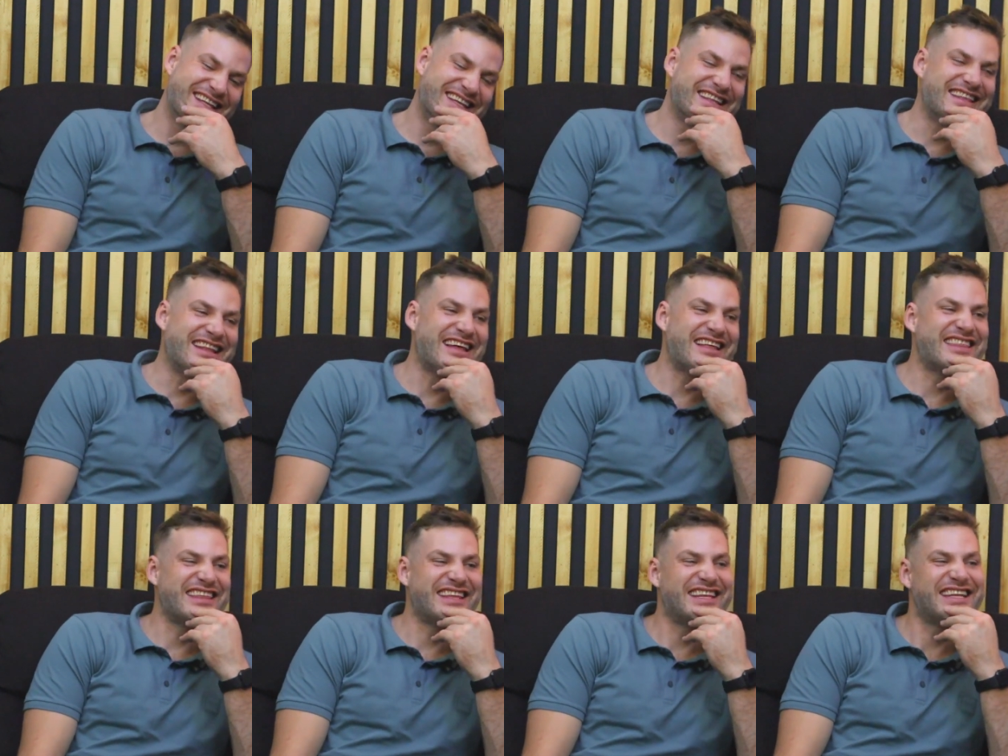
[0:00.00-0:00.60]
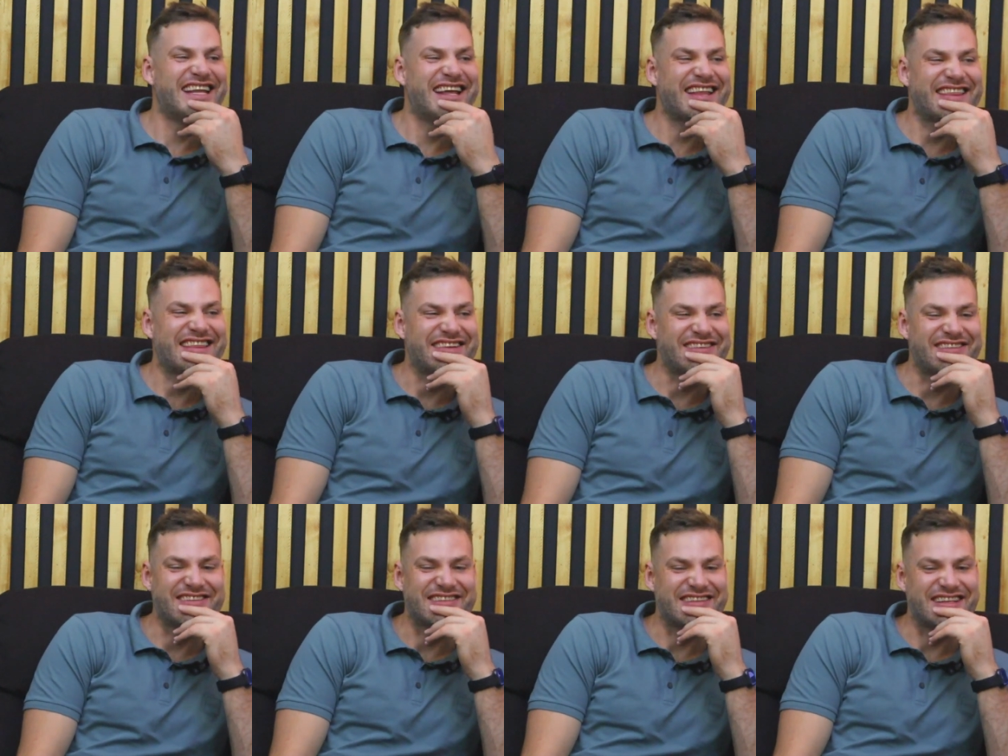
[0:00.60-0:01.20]
nothing
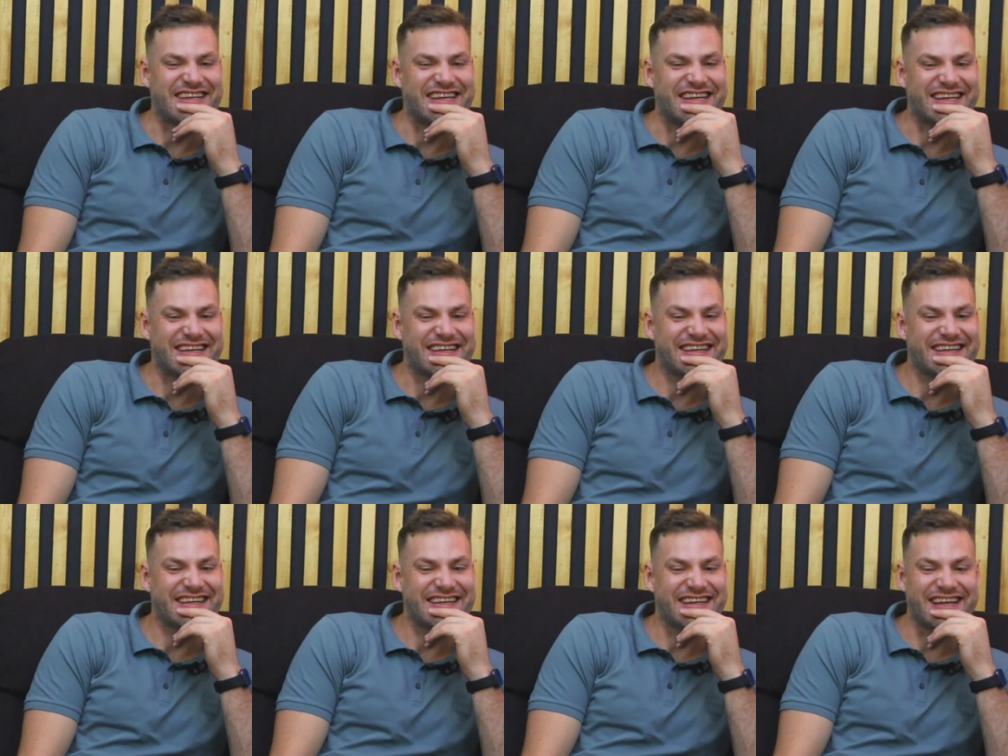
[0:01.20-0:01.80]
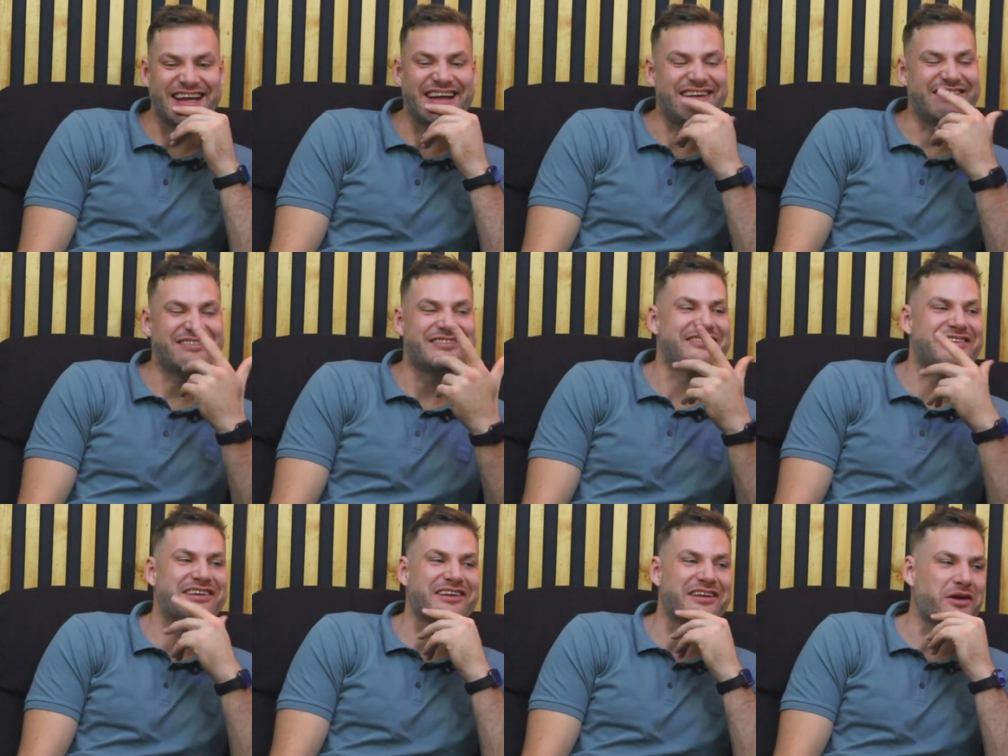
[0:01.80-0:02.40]
was like I
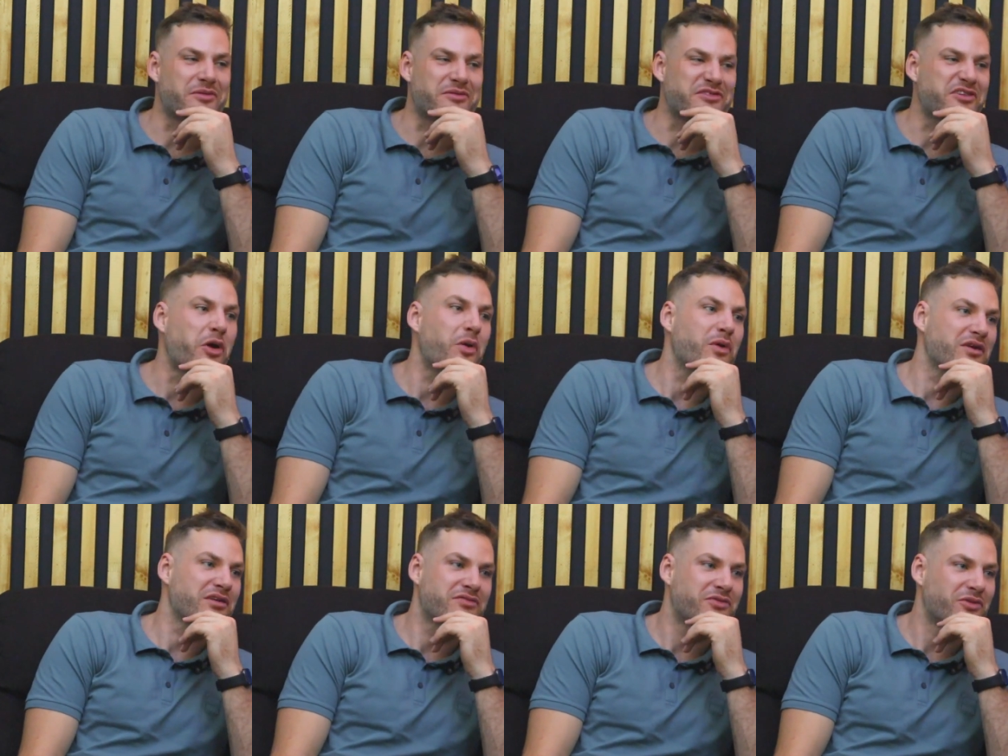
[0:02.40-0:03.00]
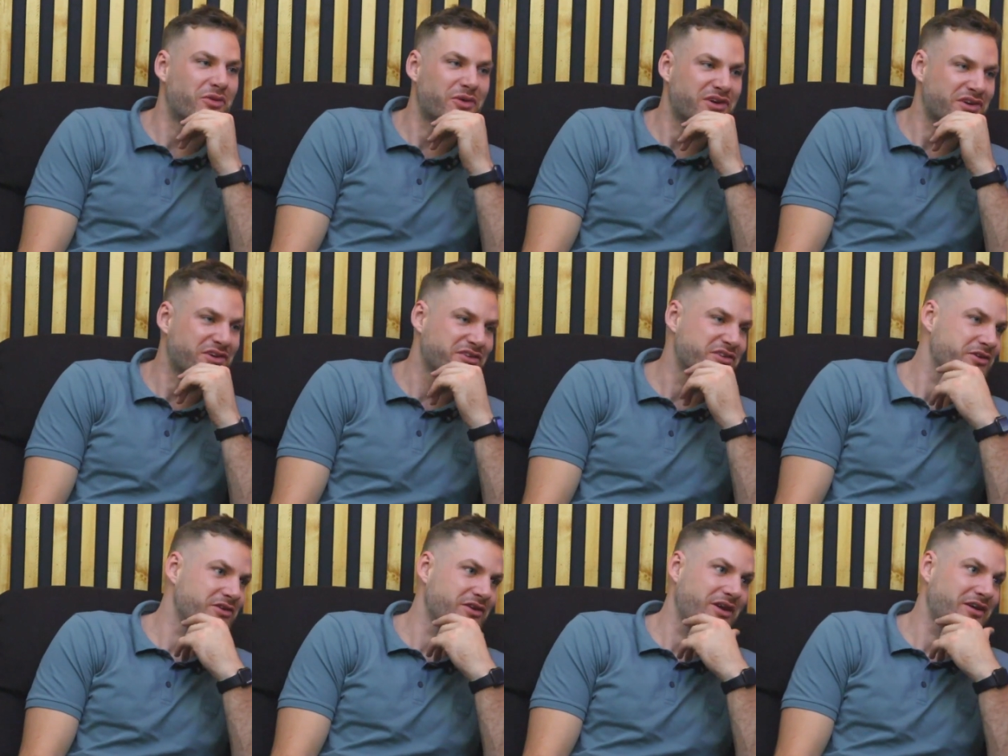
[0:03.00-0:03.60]
was going for it or
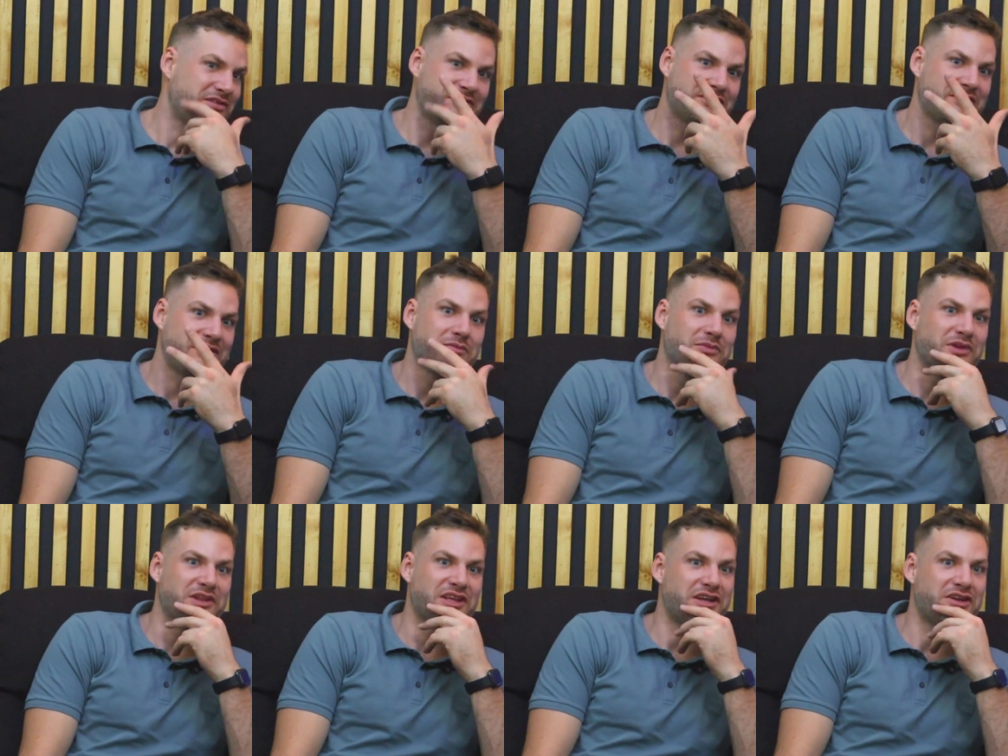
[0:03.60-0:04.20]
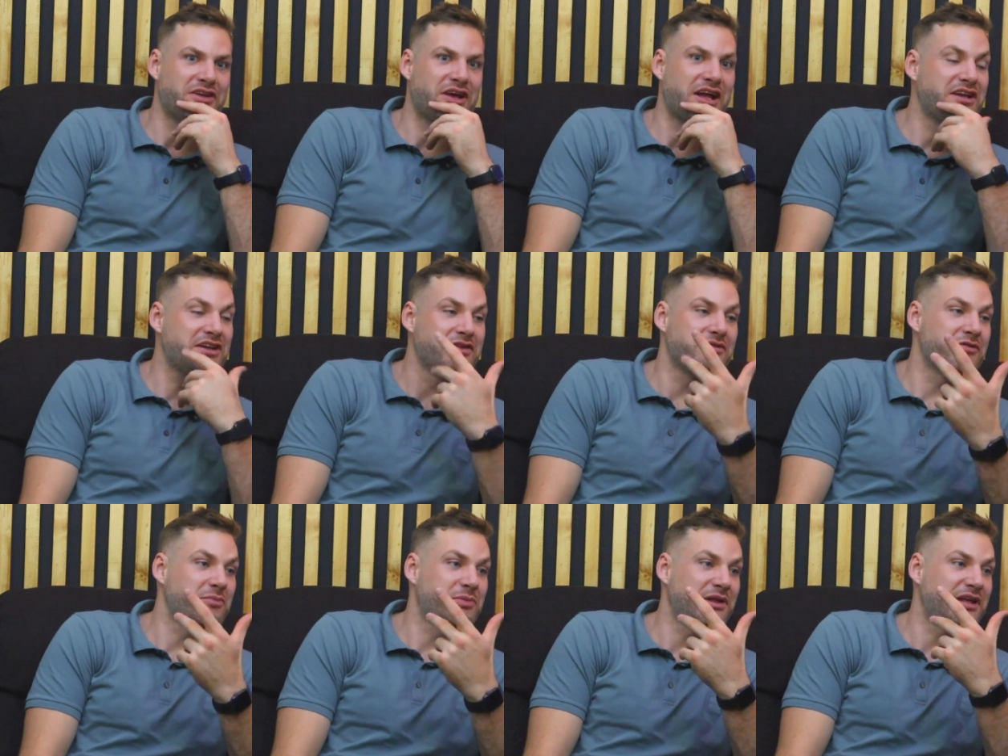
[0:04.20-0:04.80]
knew I was just really I didn't
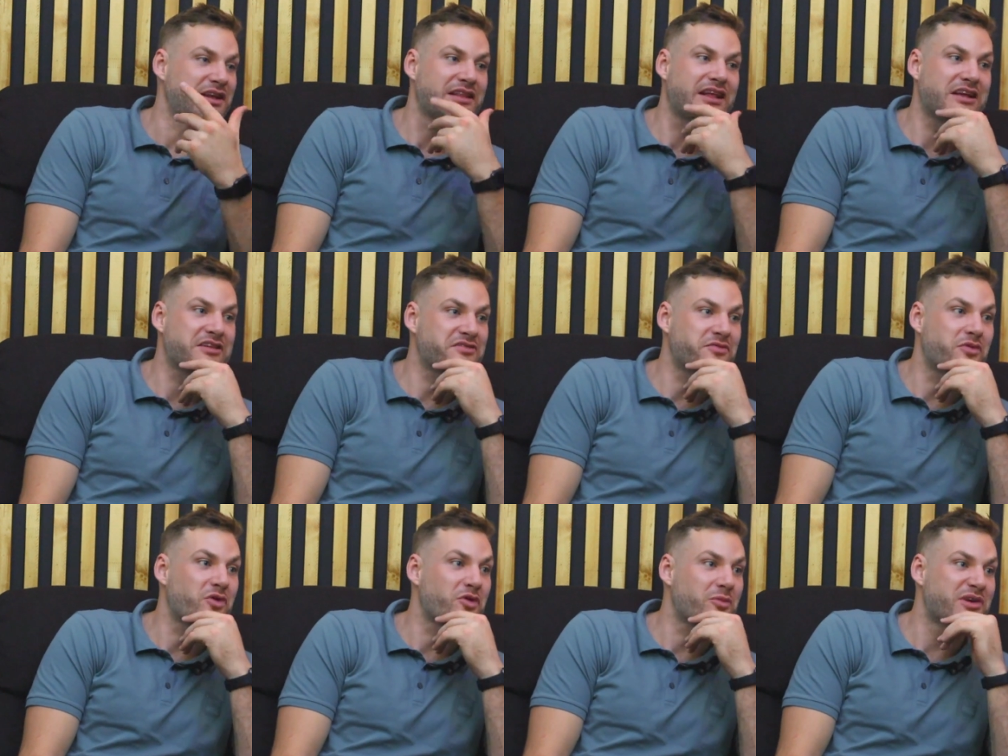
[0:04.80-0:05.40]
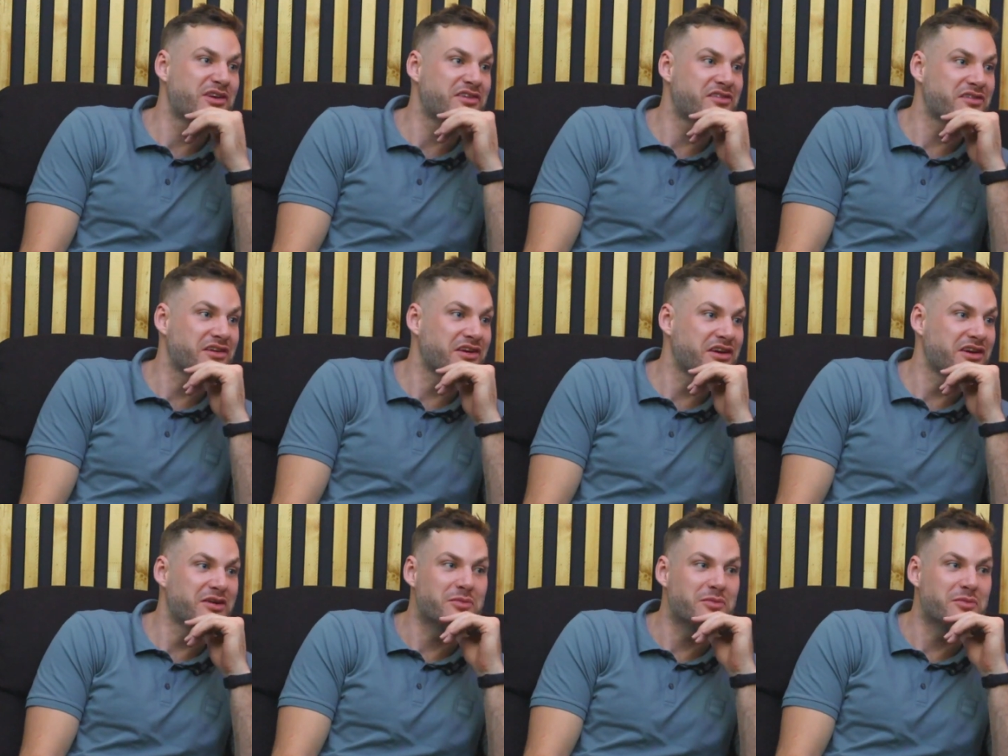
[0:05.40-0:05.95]
even play last 4 minutes of the game.